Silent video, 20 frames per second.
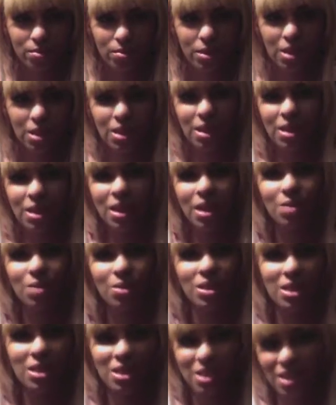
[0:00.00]
And that kind of
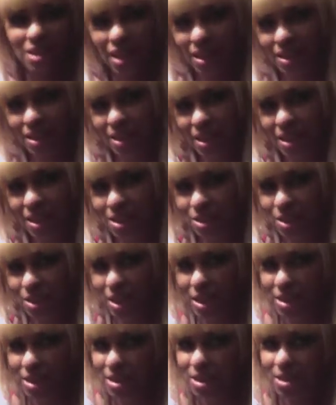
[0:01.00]
what he signed the
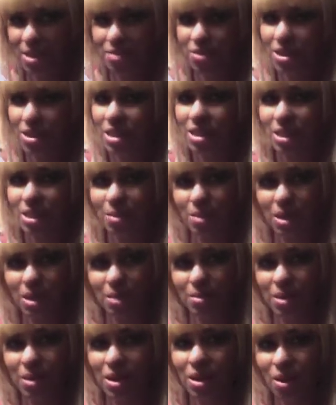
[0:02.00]
contract for the
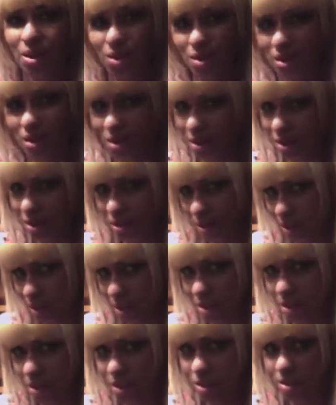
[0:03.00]
WWE on
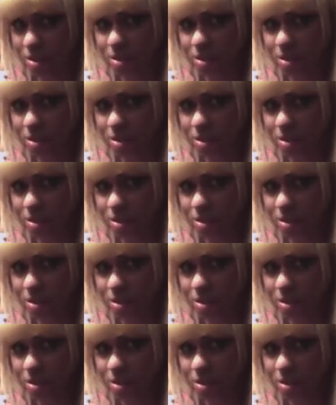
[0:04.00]
ROH,